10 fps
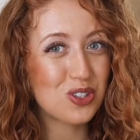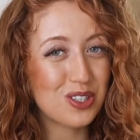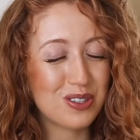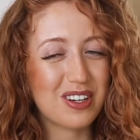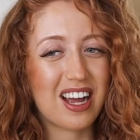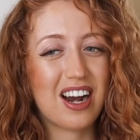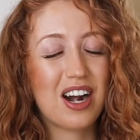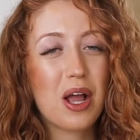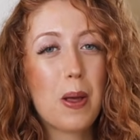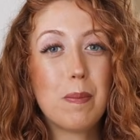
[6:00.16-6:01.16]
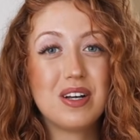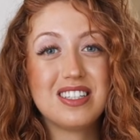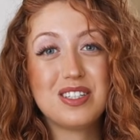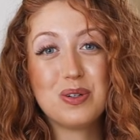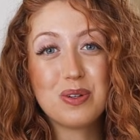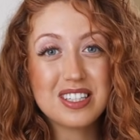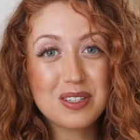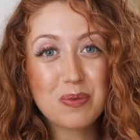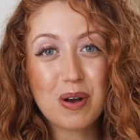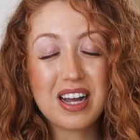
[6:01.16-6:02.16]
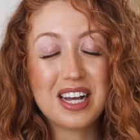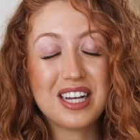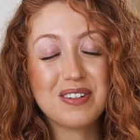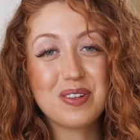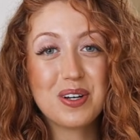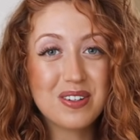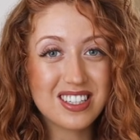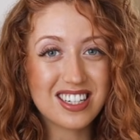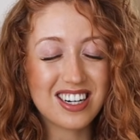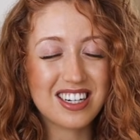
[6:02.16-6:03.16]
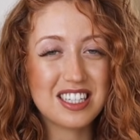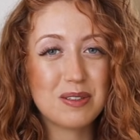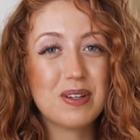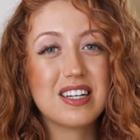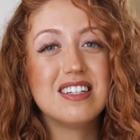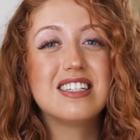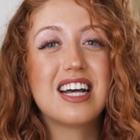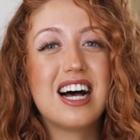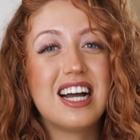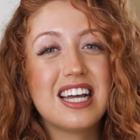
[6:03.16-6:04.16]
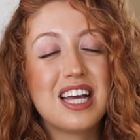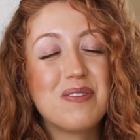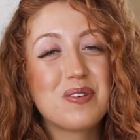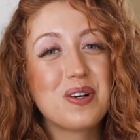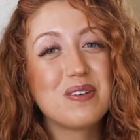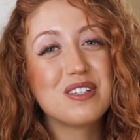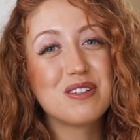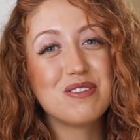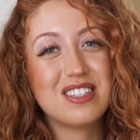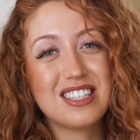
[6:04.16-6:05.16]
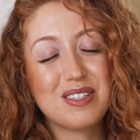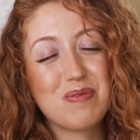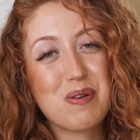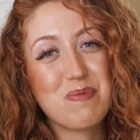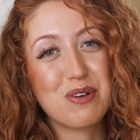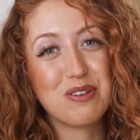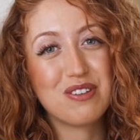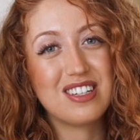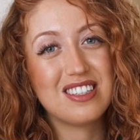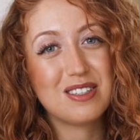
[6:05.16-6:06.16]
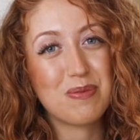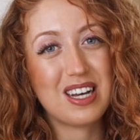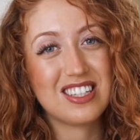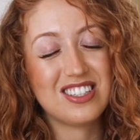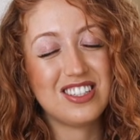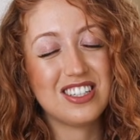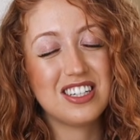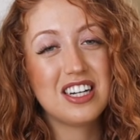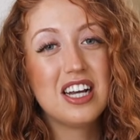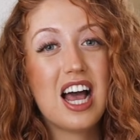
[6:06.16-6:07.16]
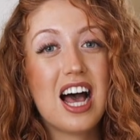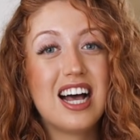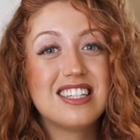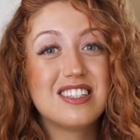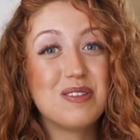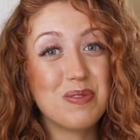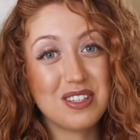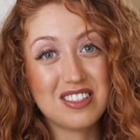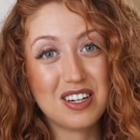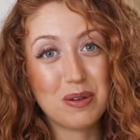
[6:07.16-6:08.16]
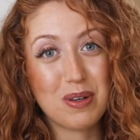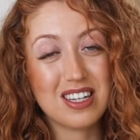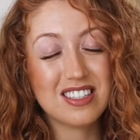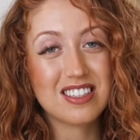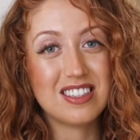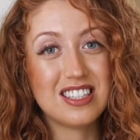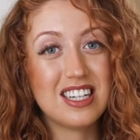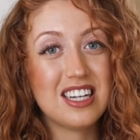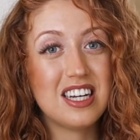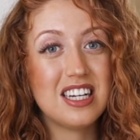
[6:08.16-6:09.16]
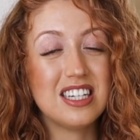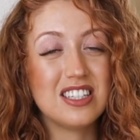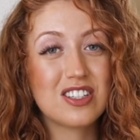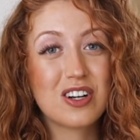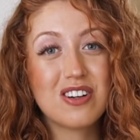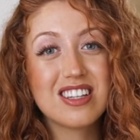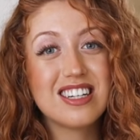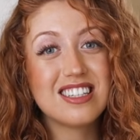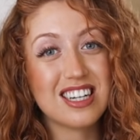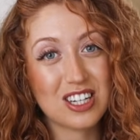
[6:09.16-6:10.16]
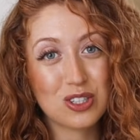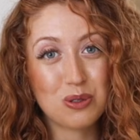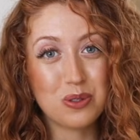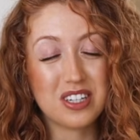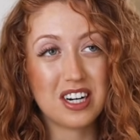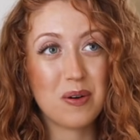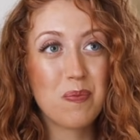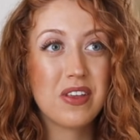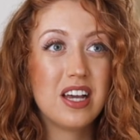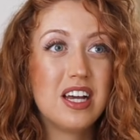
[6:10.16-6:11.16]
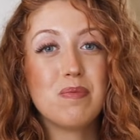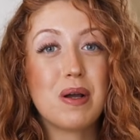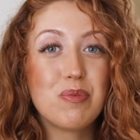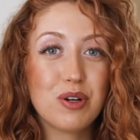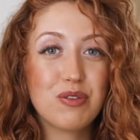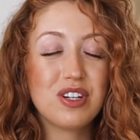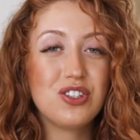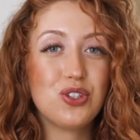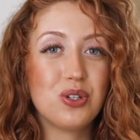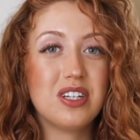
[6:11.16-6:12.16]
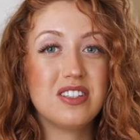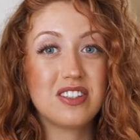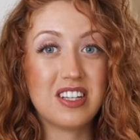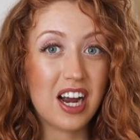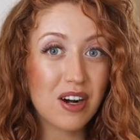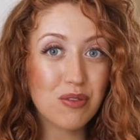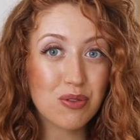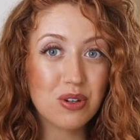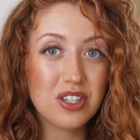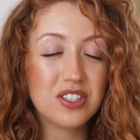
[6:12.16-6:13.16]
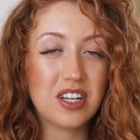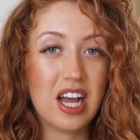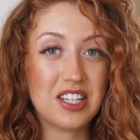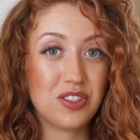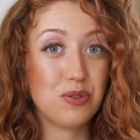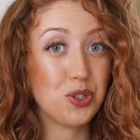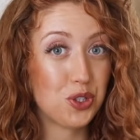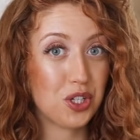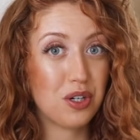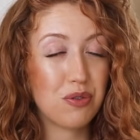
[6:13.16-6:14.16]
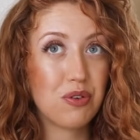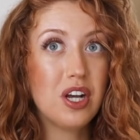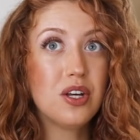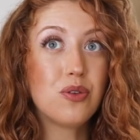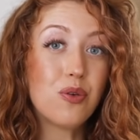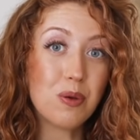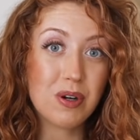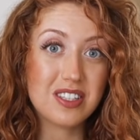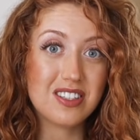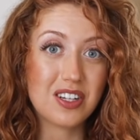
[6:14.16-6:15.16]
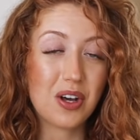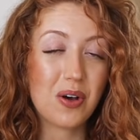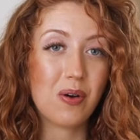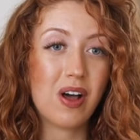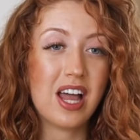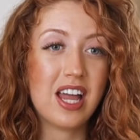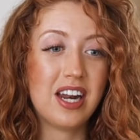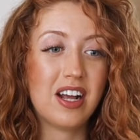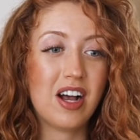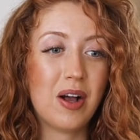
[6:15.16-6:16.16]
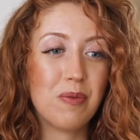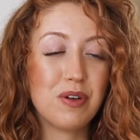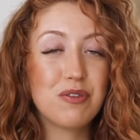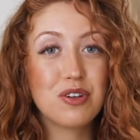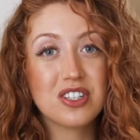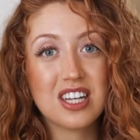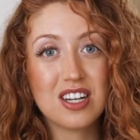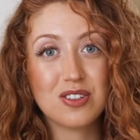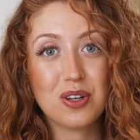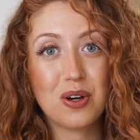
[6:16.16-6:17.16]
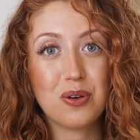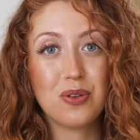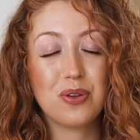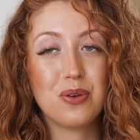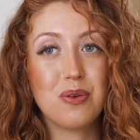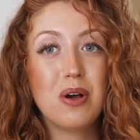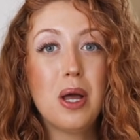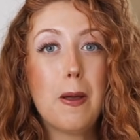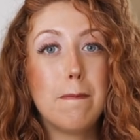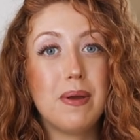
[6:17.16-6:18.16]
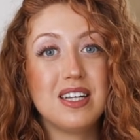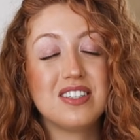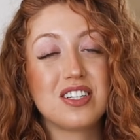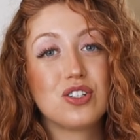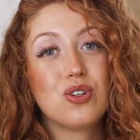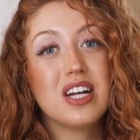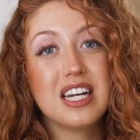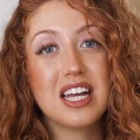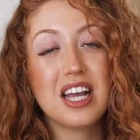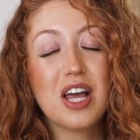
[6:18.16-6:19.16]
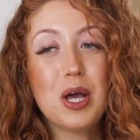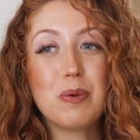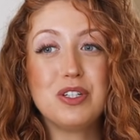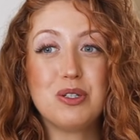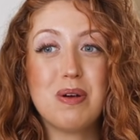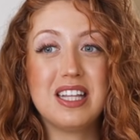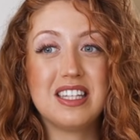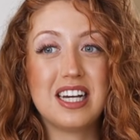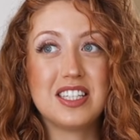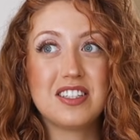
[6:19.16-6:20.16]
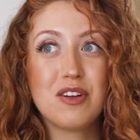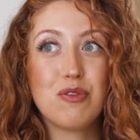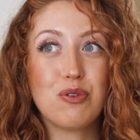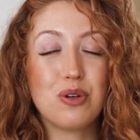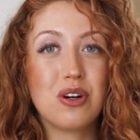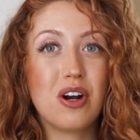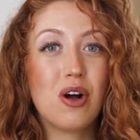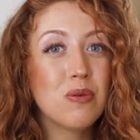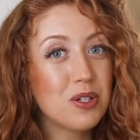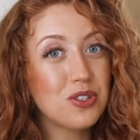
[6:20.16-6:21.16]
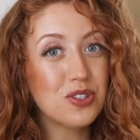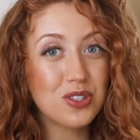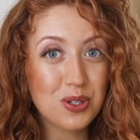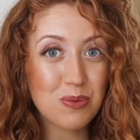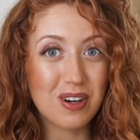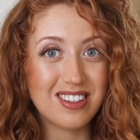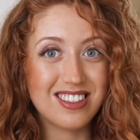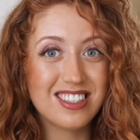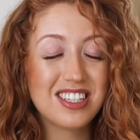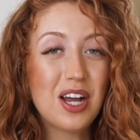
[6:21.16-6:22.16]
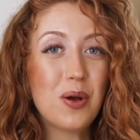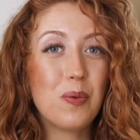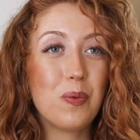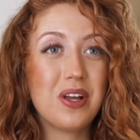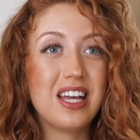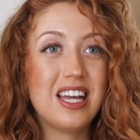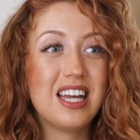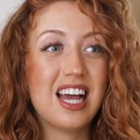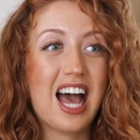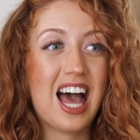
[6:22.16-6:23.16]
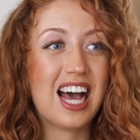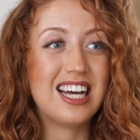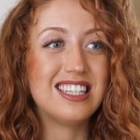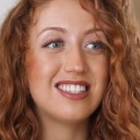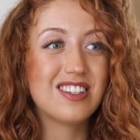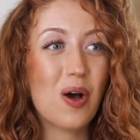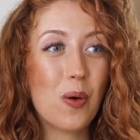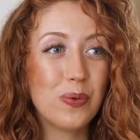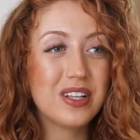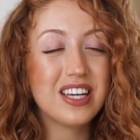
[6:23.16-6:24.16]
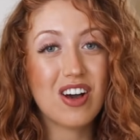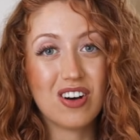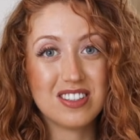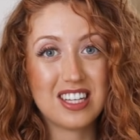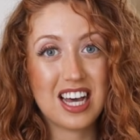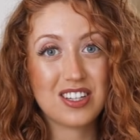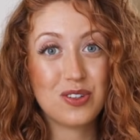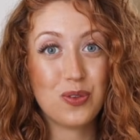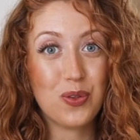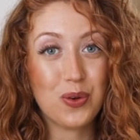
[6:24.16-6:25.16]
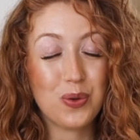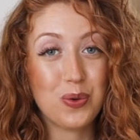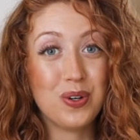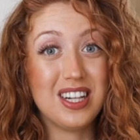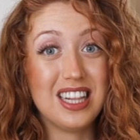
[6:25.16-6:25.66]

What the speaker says: to do there, but the reason why I am going there is because I am going to visit my boyfriend Sebastian at the military base, because he is currently in tech school there. My boyfriend joined the Air Force as a reserve 3 months ago, and we first had to go through basic training, which meant that for almost 2 months we had only contact through